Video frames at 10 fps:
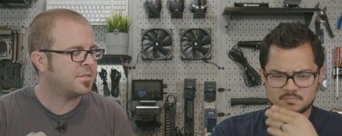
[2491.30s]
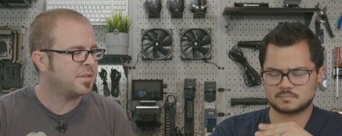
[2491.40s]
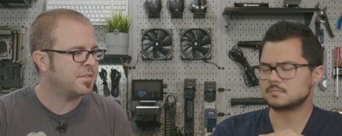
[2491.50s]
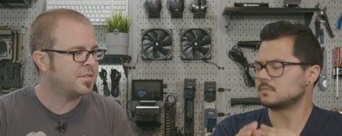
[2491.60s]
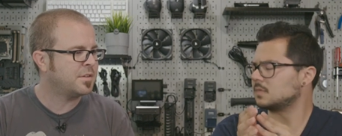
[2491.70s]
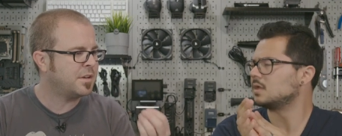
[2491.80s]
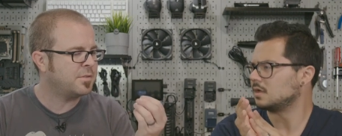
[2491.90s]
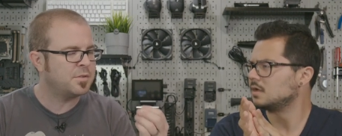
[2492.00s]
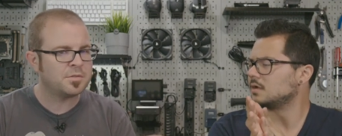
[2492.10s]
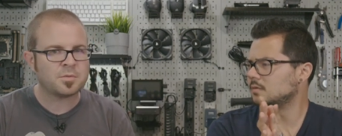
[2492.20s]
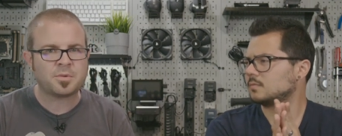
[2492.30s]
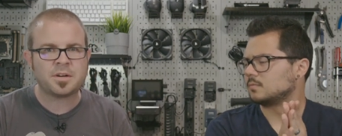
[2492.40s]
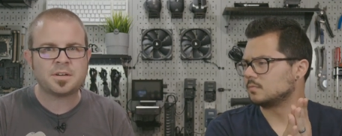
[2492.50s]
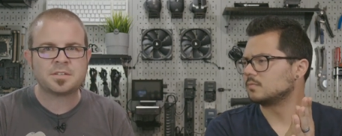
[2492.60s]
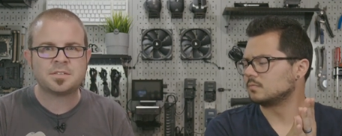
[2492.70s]
Speaker 1: can still have a useful
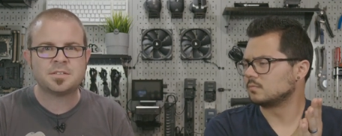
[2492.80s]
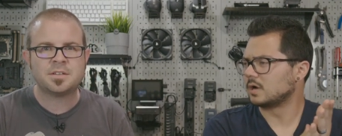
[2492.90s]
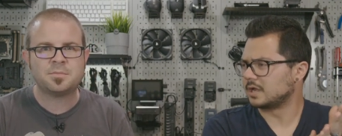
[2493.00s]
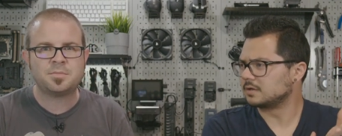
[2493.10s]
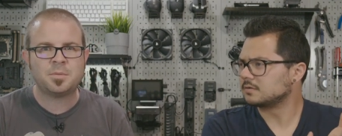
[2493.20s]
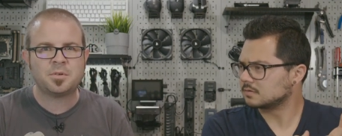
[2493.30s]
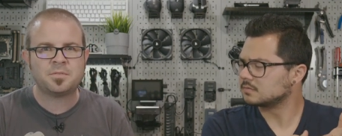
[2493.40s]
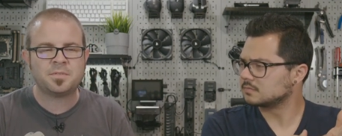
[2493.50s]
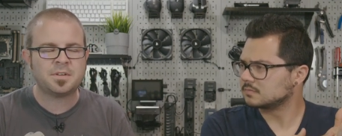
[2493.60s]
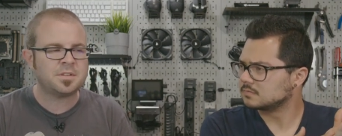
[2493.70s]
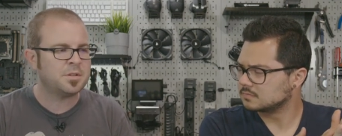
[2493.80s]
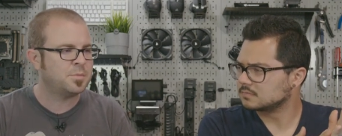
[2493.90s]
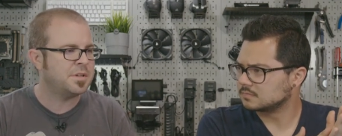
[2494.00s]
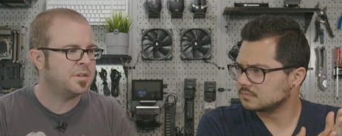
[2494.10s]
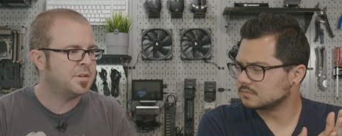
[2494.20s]
product. Right. people can feel a little
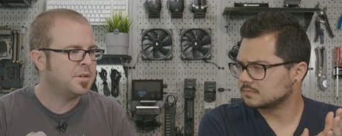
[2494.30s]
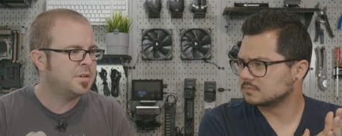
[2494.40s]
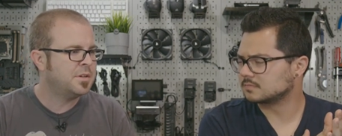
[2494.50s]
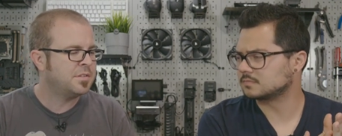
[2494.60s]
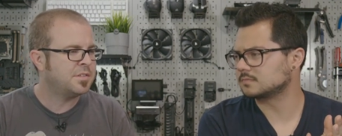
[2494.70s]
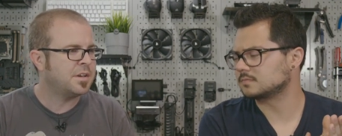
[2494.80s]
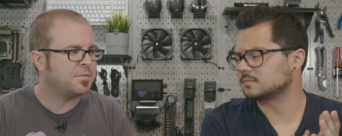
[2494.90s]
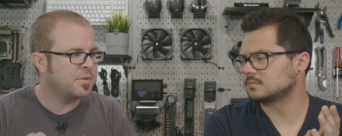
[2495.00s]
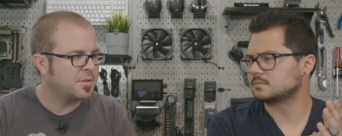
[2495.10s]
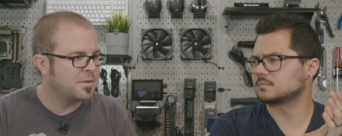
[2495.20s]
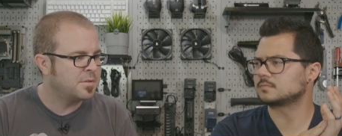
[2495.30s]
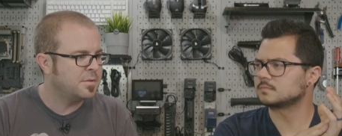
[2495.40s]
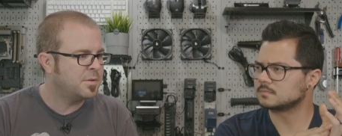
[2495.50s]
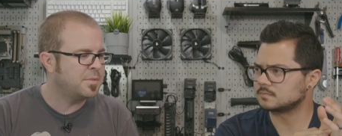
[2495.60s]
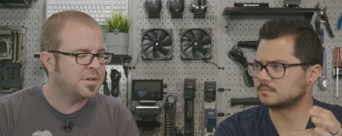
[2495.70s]
bit safer,
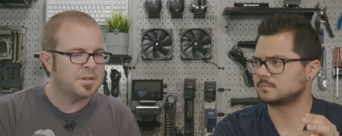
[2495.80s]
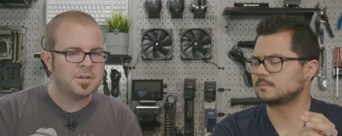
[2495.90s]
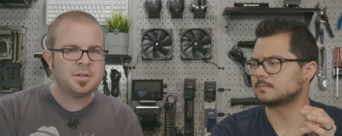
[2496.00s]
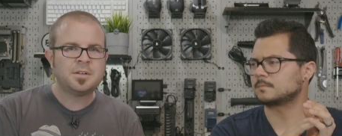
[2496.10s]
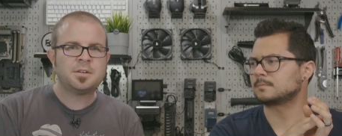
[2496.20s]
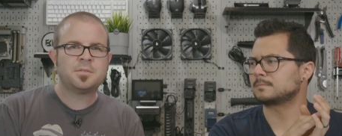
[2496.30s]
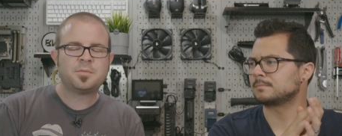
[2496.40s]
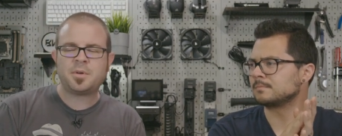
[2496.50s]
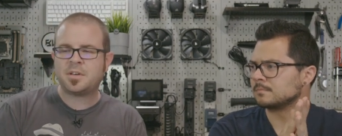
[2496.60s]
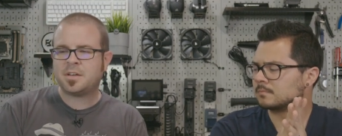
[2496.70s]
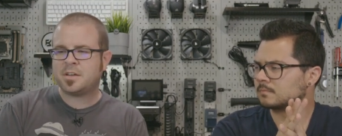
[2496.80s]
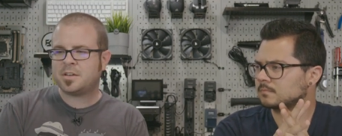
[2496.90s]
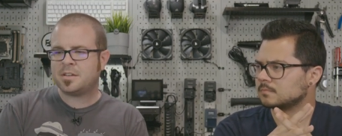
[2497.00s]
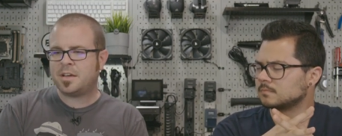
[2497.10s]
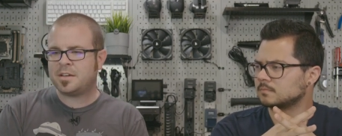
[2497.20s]
but we're
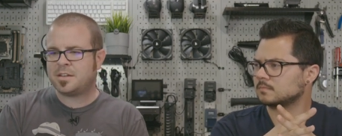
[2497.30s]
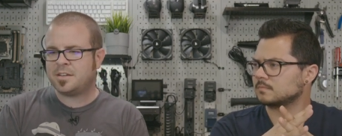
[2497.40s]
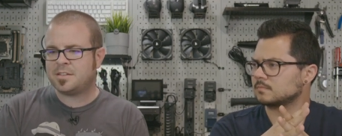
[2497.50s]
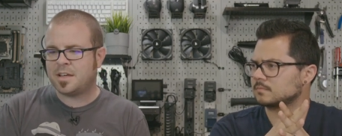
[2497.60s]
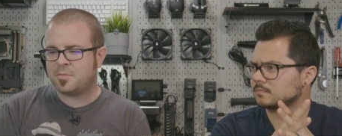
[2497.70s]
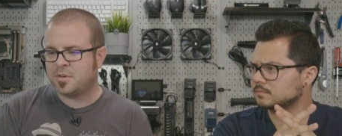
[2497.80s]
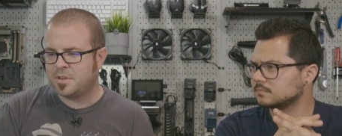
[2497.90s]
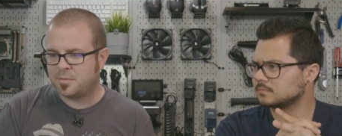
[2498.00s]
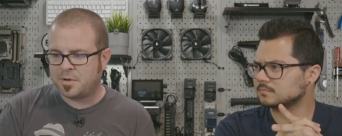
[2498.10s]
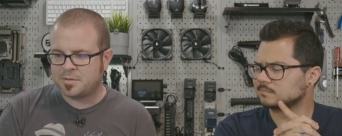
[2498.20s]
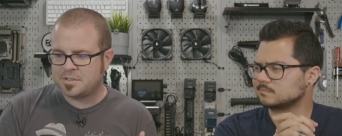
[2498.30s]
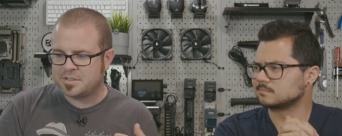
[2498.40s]
probably not going to get to that point. They're probably